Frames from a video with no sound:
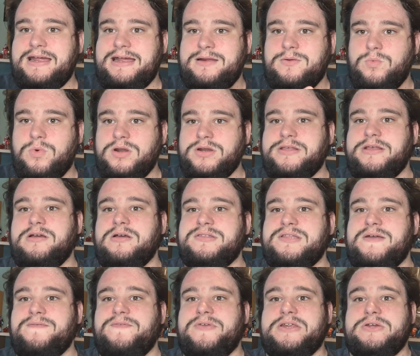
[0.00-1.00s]
and working on
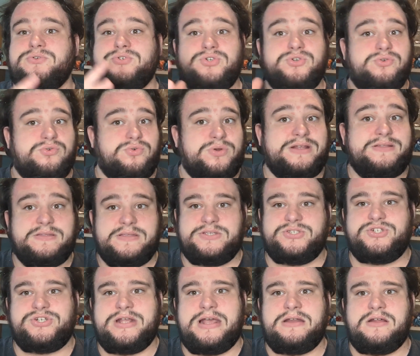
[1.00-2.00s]
that video to create
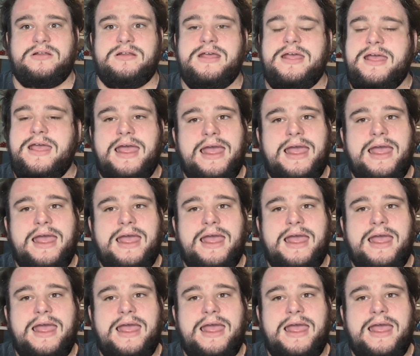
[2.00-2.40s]
this channel.